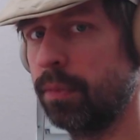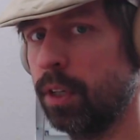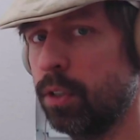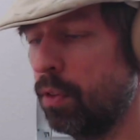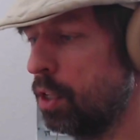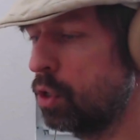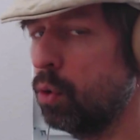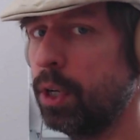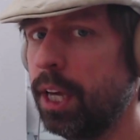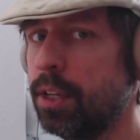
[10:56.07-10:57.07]
So these
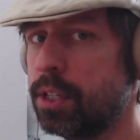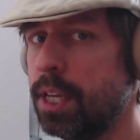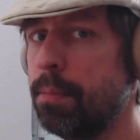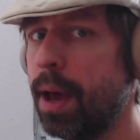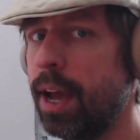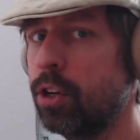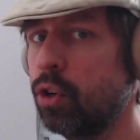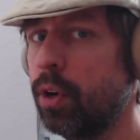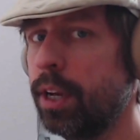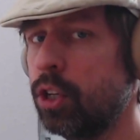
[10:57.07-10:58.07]
two keys, C
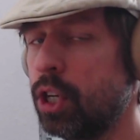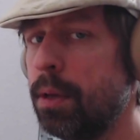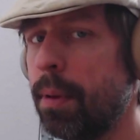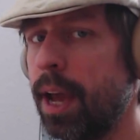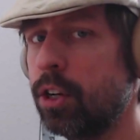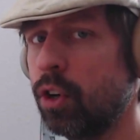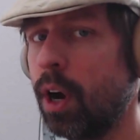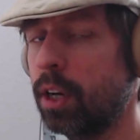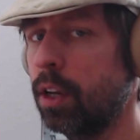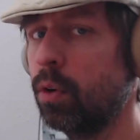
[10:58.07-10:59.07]
major and G major, are
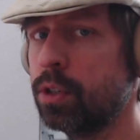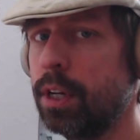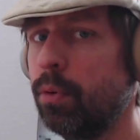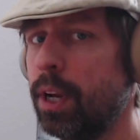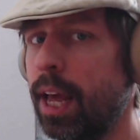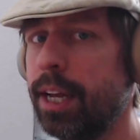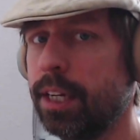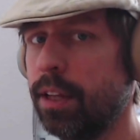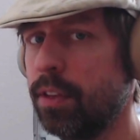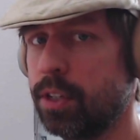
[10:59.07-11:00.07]
closely
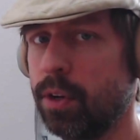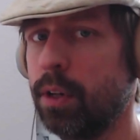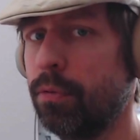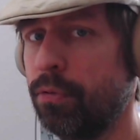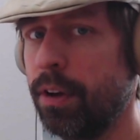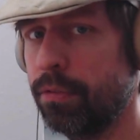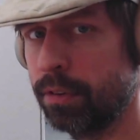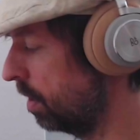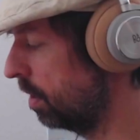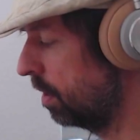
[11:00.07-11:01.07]
related in the circle of fifth.
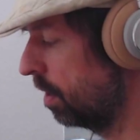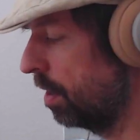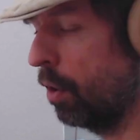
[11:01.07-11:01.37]
They're